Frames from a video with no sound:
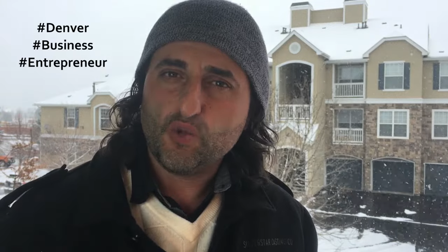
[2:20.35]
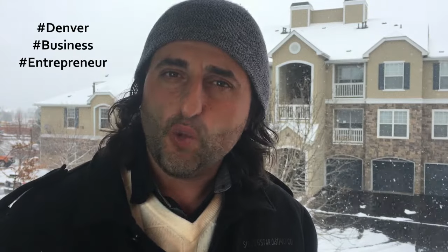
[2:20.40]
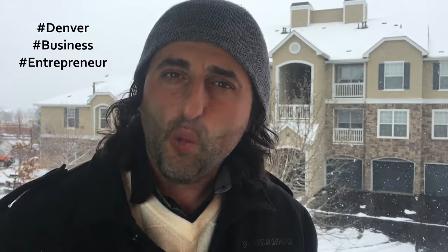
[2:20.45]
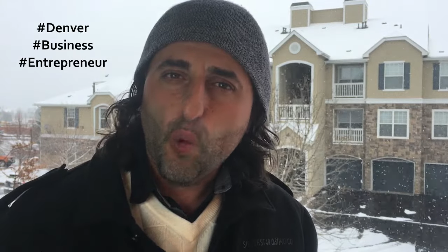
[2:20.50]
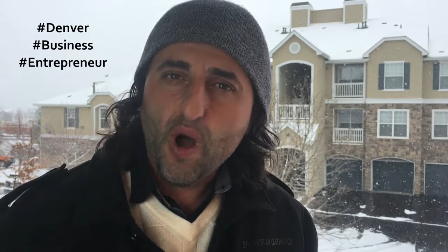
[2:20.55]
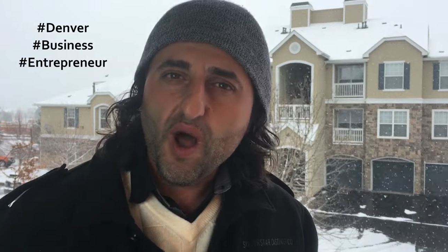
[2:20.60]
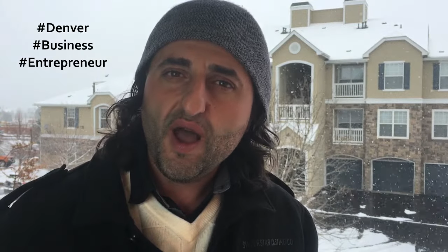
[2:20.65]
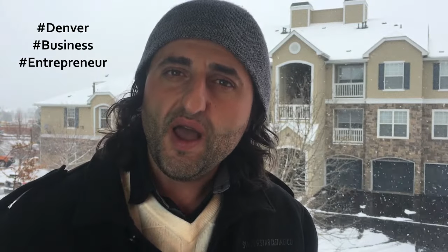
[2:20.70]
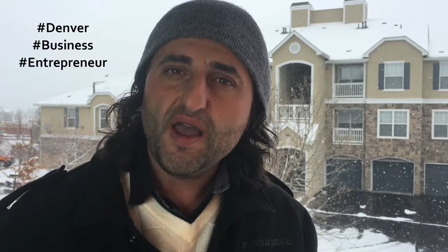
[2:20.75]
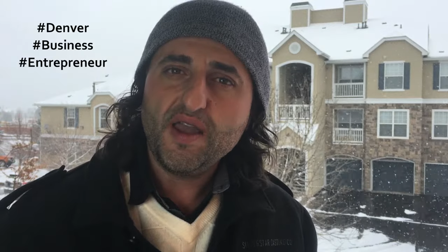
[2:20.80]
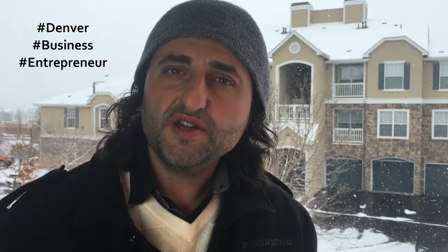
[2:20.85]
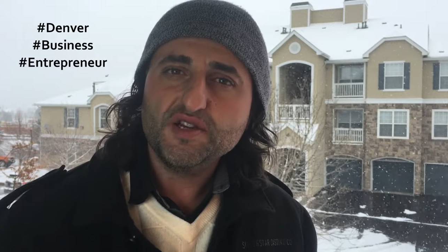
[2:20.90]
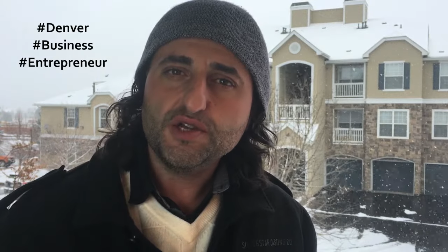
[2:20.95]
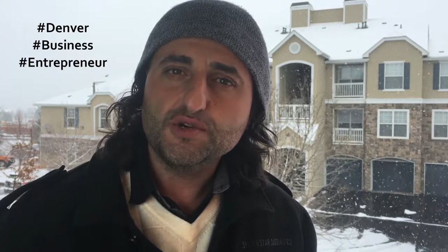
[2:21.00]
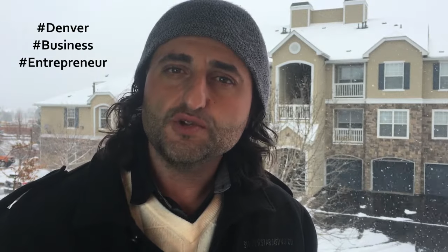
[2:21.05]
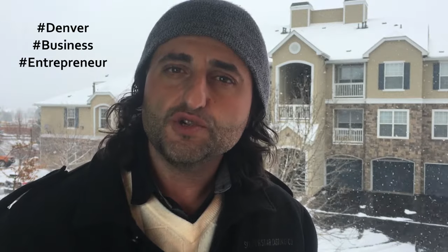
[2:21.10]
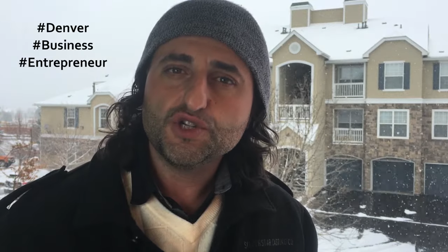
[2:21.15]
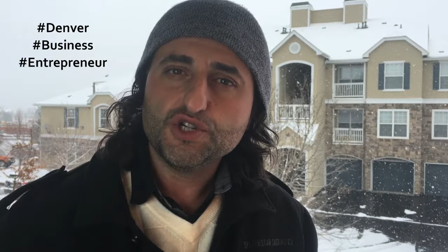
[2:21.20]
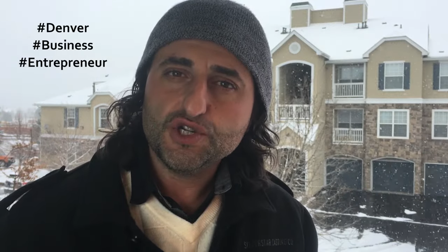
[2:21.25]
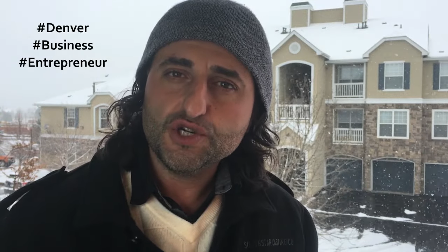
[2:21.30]
Why do
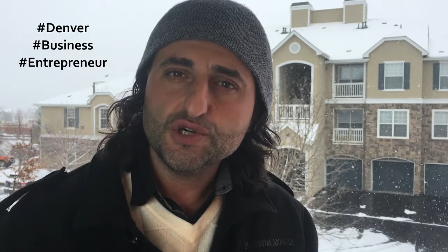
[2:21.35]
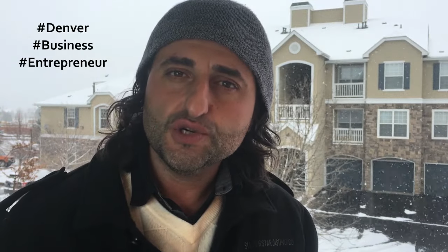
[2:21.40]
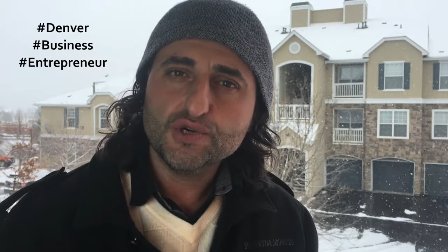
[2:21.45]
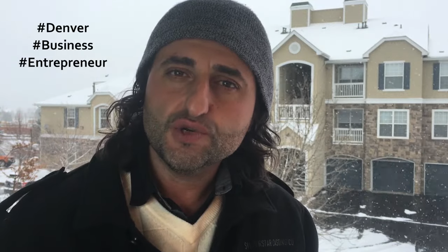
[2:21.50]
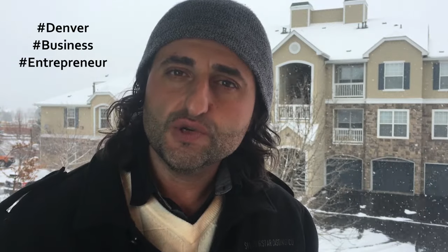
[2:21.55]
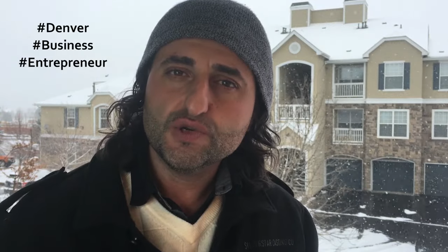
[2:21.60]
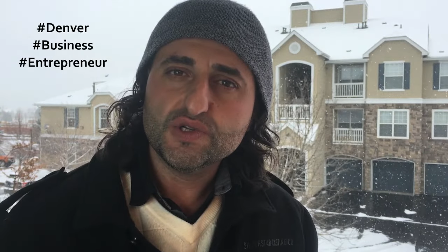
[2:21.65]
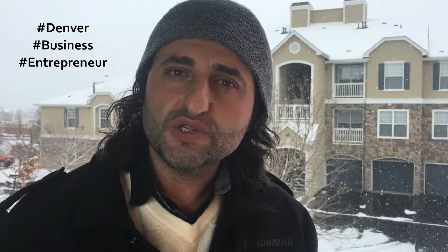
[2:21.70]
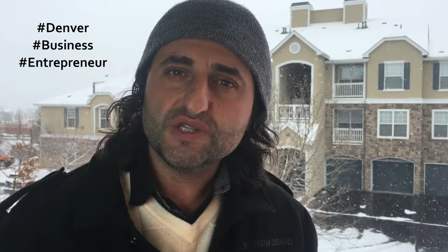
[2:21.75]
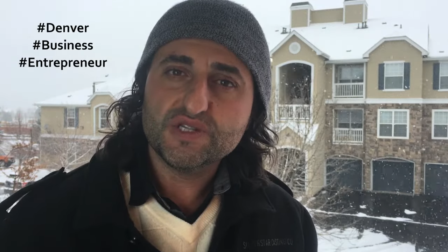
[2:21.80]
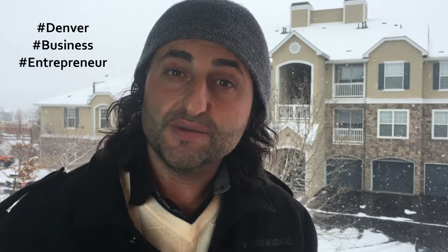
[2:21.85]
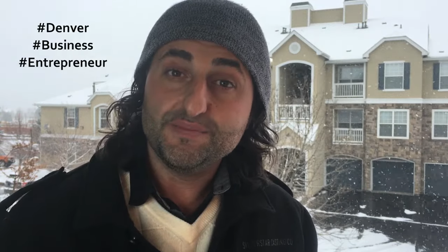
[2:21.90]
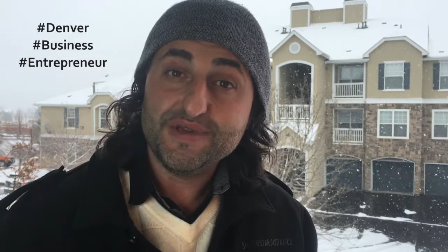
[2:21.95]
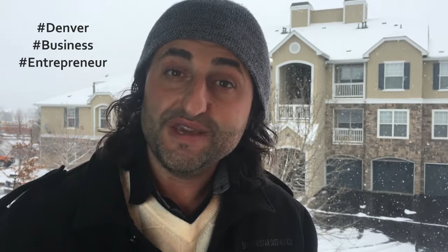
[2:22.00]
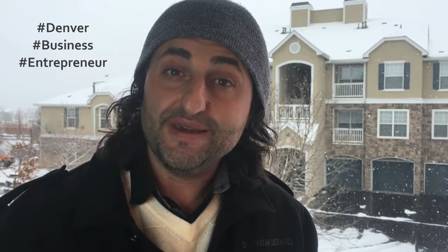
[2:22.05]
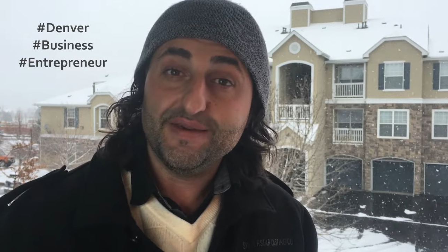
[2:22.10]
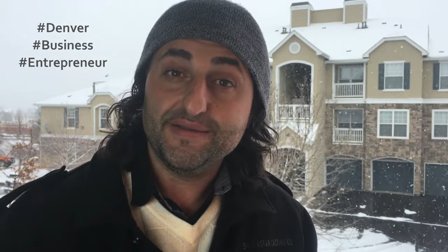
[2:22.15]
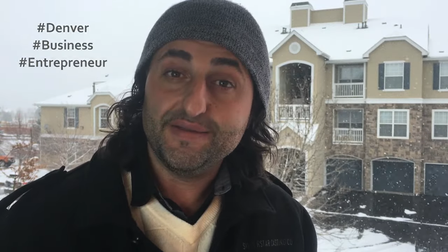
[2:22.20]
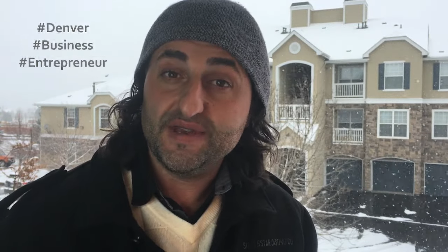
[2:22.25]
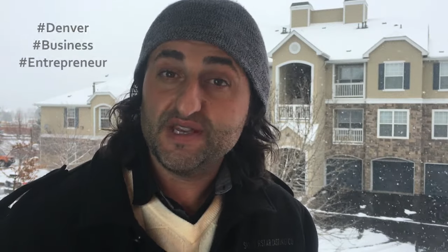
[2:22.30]
you choose to
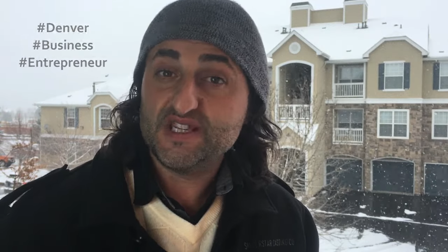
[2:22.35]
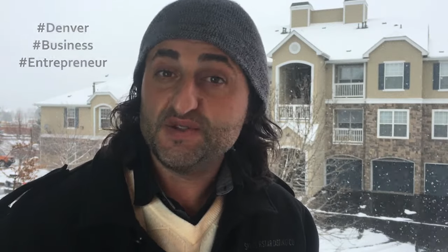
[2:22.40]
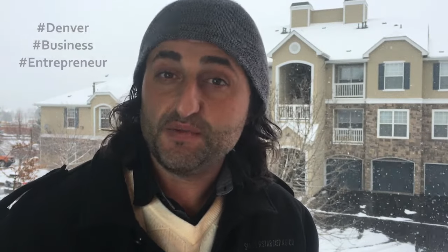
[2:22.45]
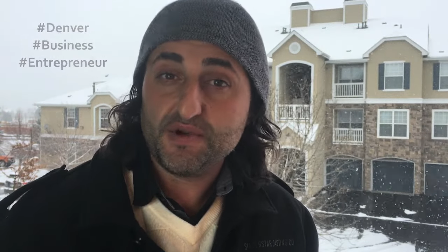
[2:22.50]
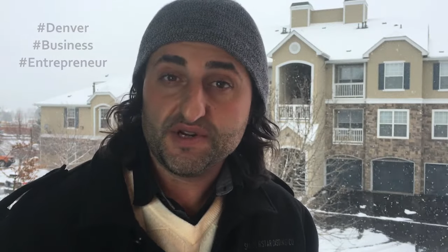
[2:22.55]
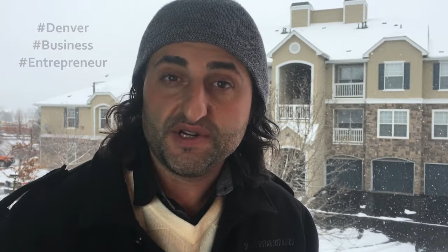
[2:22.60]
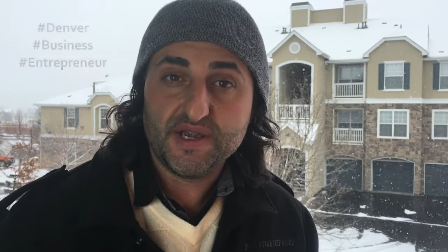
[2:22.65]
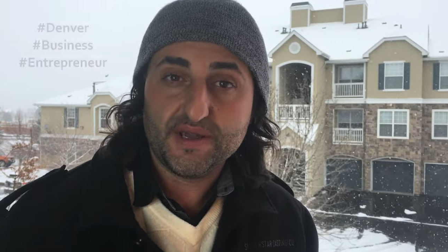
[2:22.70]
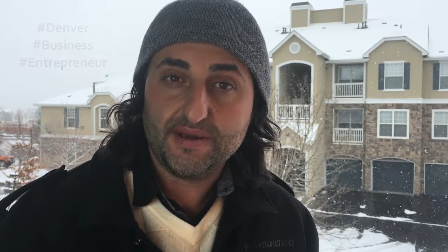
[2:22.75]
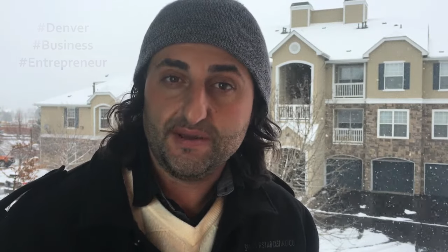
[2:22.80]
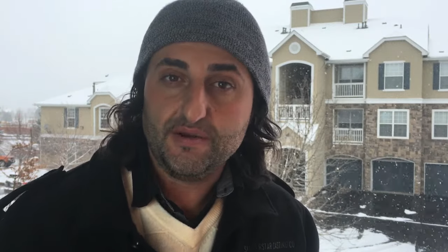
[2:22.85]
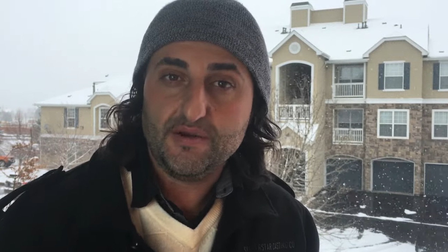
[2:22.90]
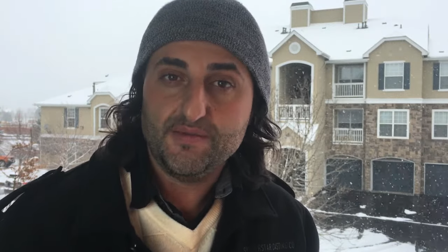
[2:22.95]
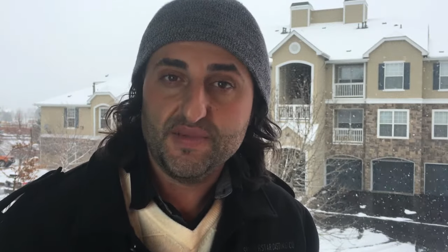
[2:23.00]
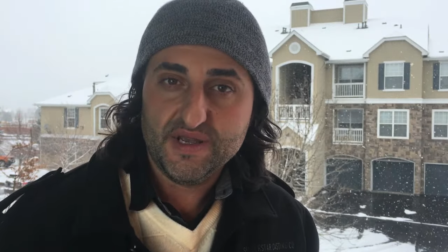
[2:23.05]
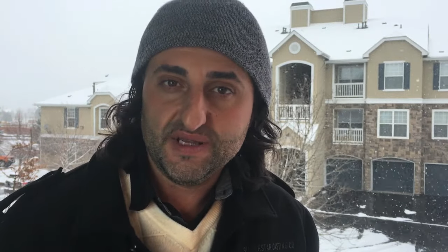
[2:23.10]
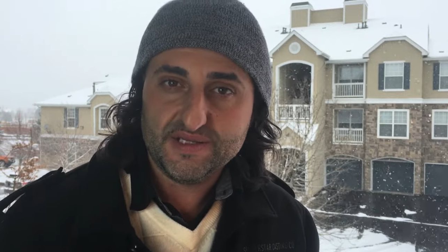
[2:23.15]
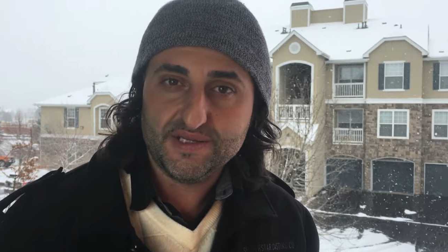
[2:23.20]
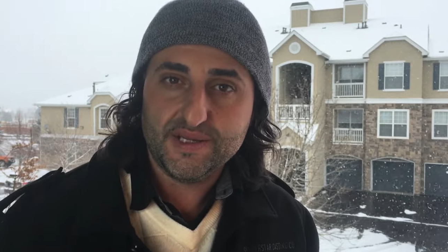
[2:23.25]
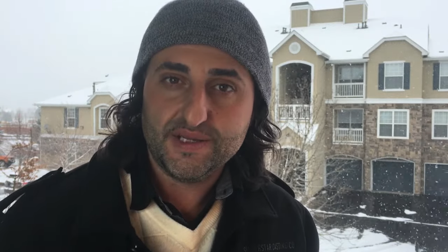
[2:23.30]
be in this particular
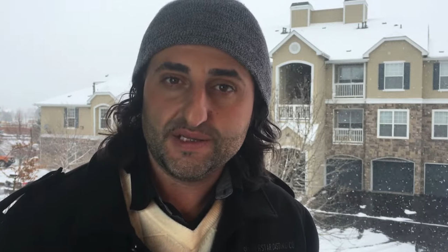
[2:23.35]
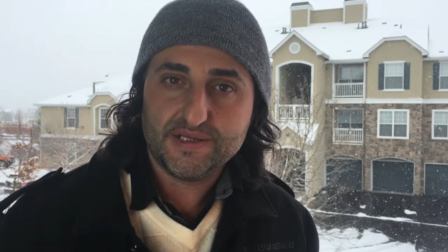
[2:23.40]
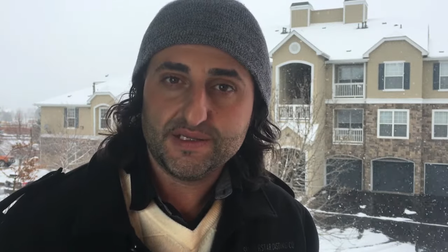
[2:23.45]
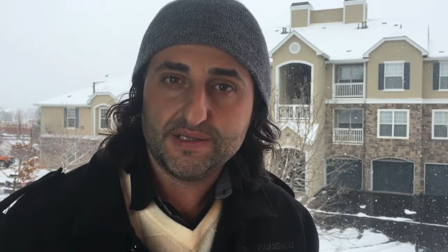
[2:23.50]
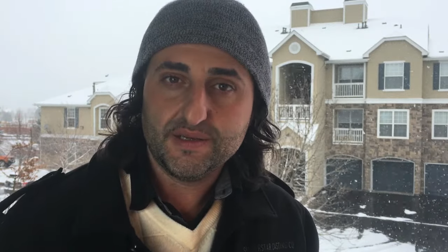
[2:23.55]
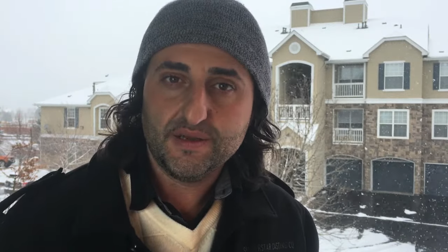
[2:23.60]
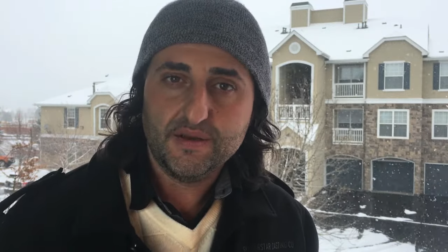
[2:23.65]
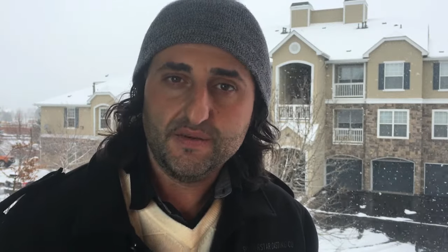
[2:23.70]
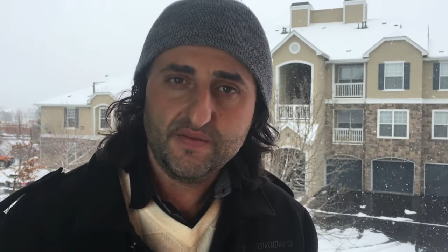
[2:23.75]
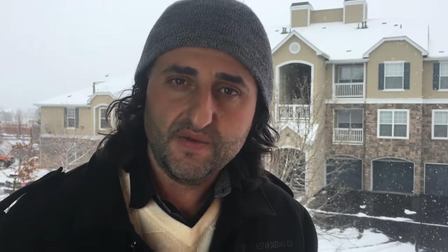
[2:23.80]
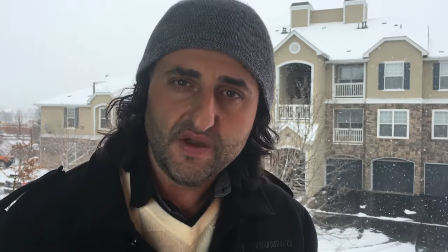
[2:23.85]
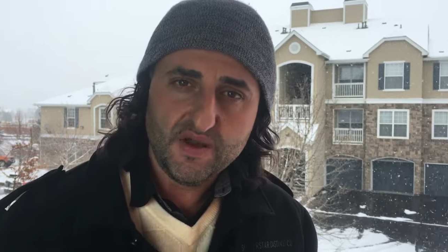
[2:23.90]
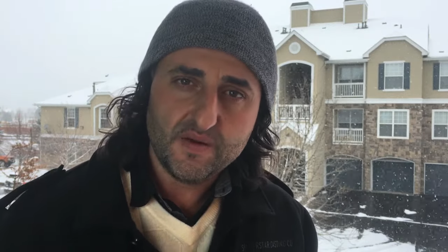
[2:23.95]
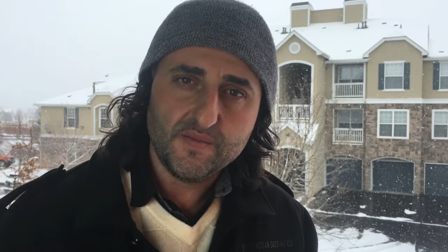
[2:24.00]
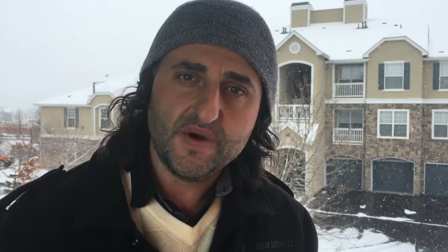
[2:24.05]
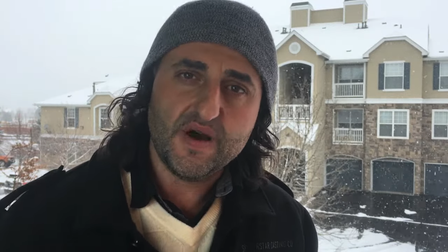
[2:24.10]
business? Think